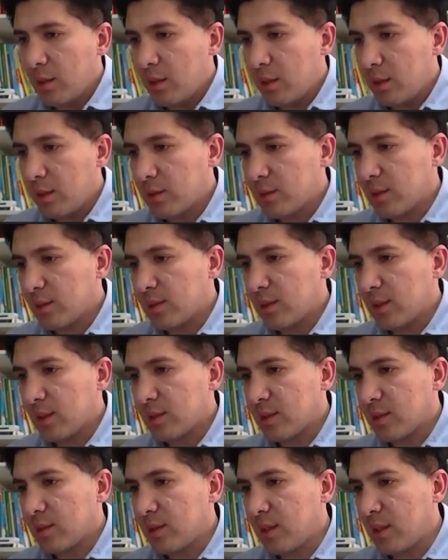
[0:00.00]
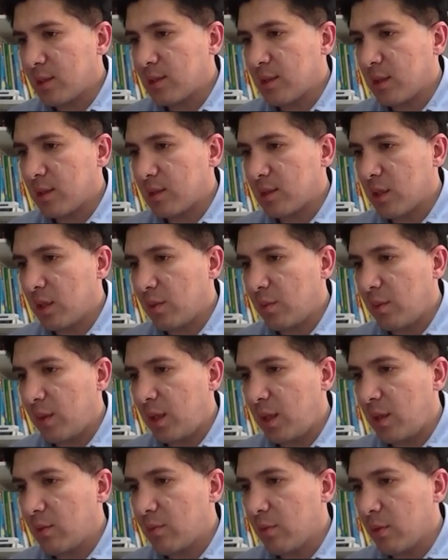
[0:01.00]
to the 66, it's going to
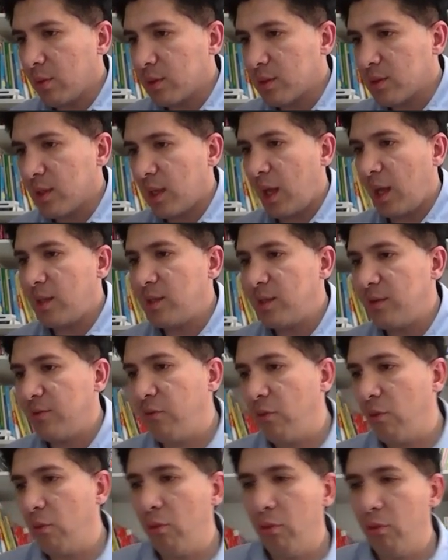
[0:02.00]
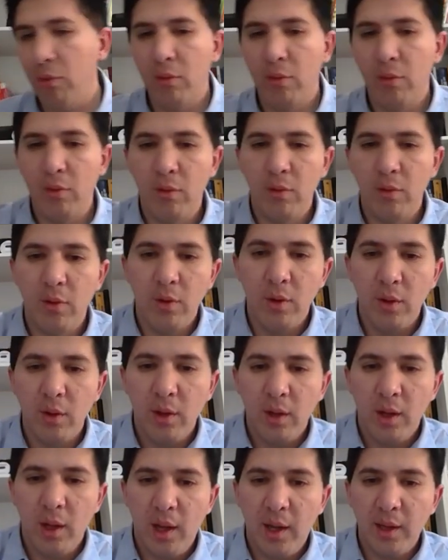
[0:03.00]
be equal to the 84.
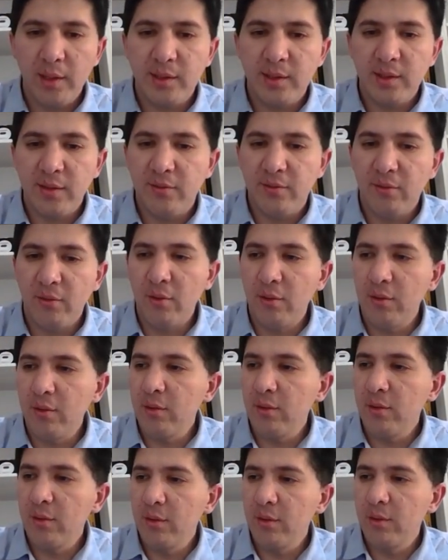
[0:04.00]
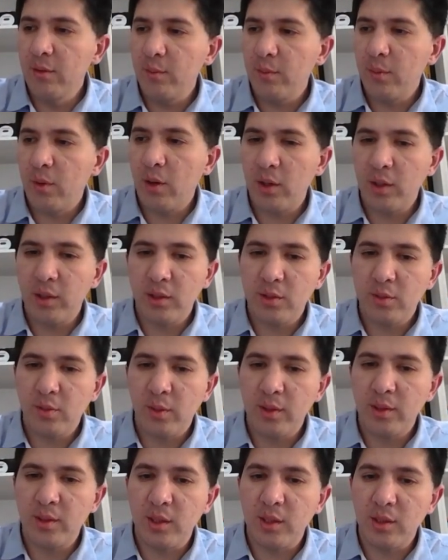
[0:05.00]

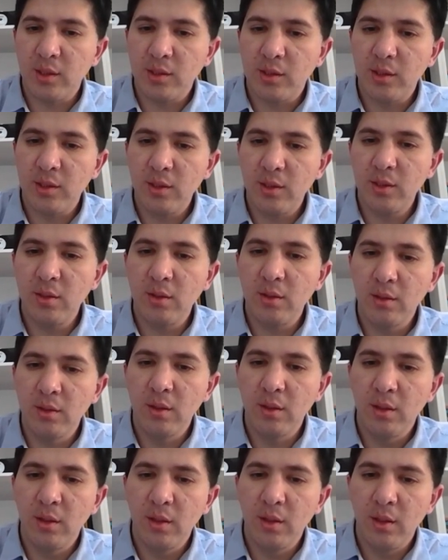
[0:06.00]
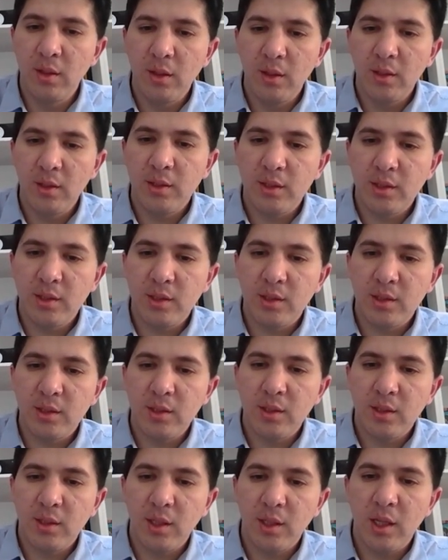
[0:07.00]
84.22
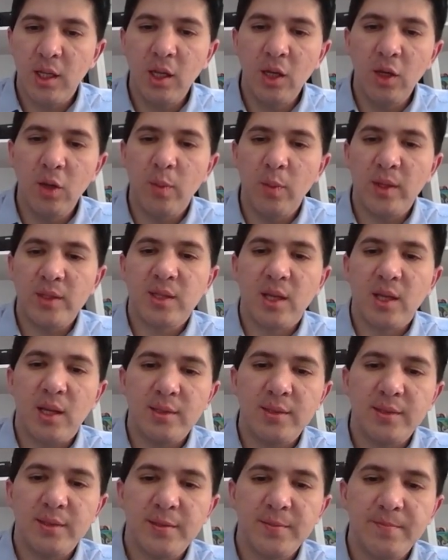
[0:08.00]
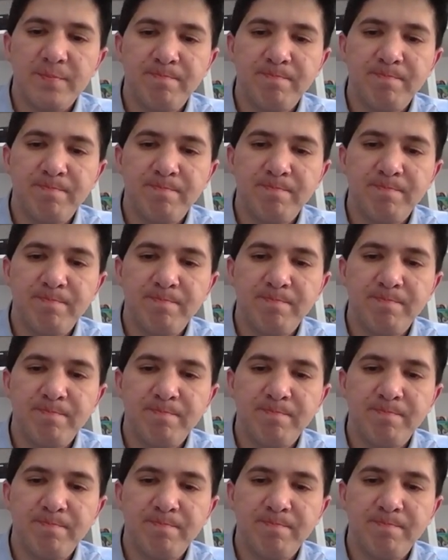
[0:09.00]
kilopascals.